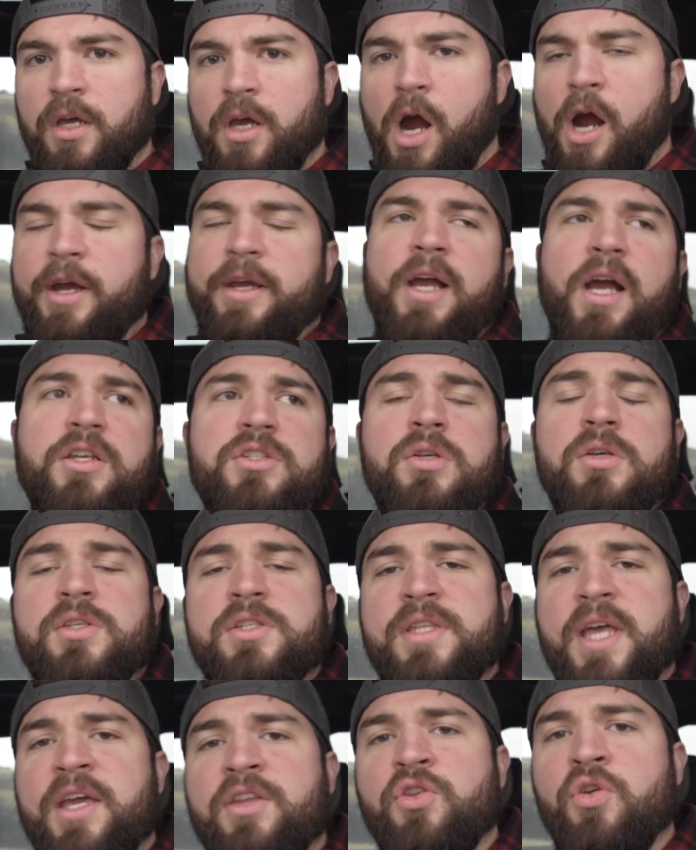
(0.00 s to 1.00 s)
All right, guys, so
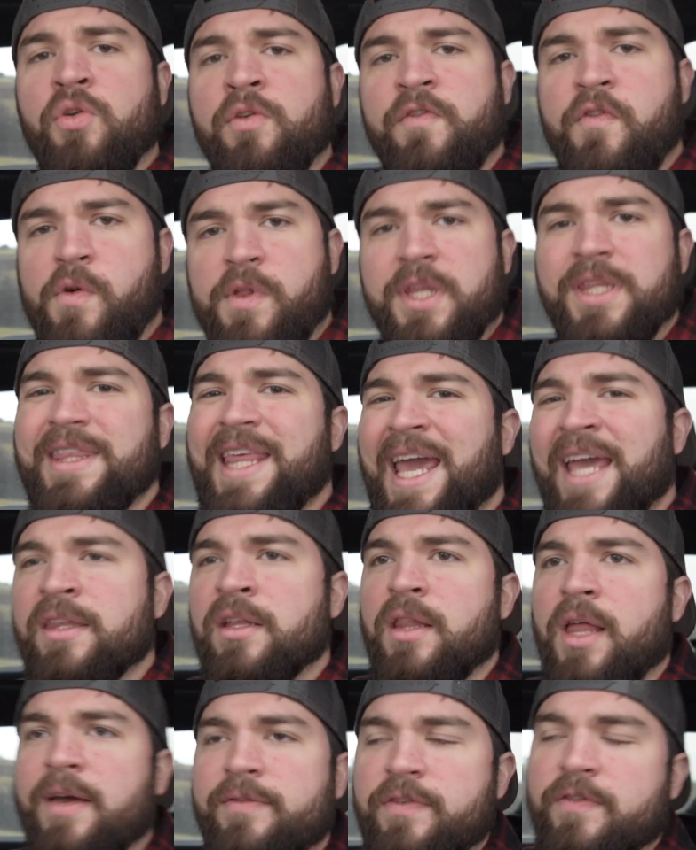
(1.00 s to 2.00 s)
stay tuned for the day in
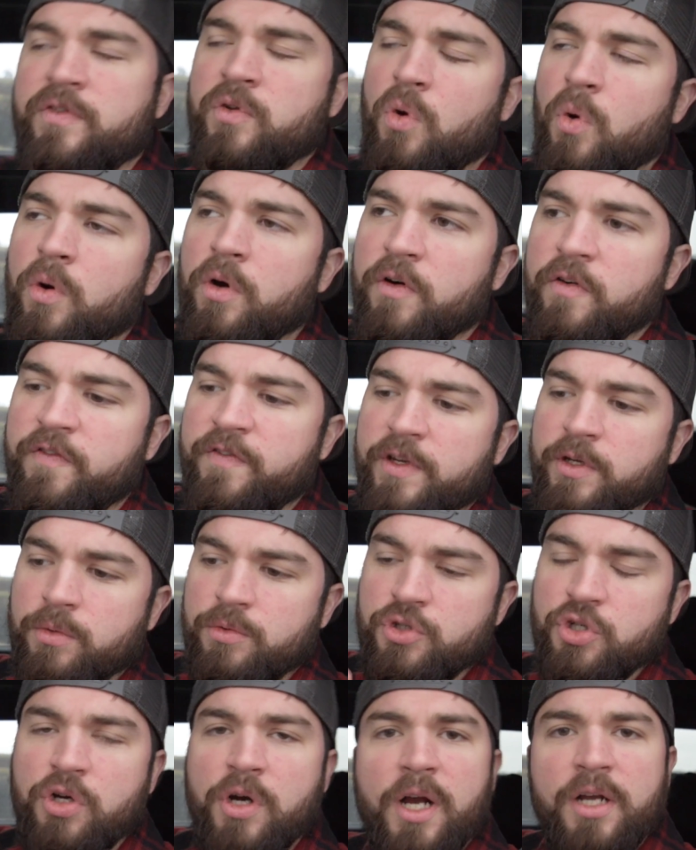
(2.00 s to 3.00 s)
the life of an oil
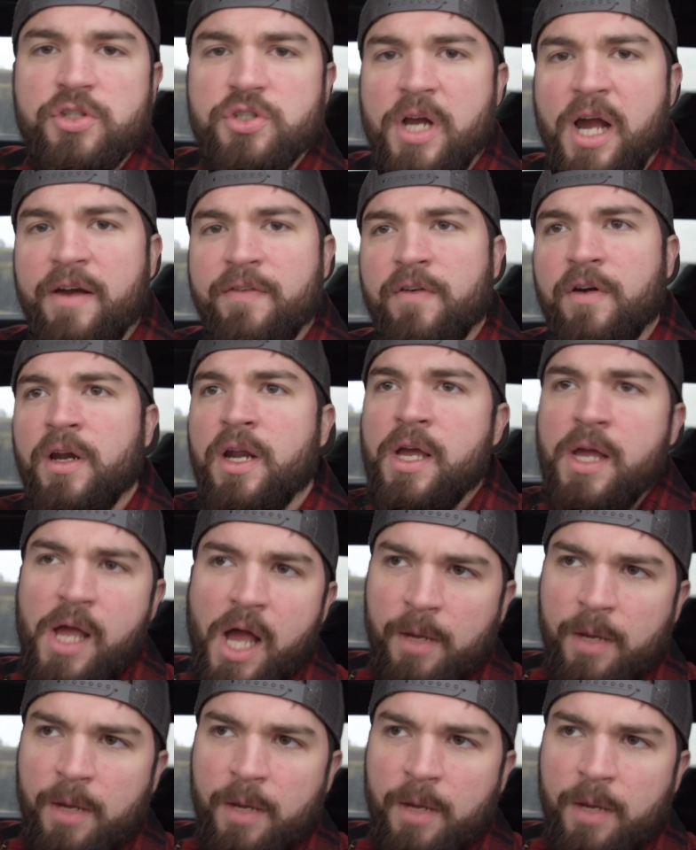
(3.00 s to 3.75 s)
field truck driver.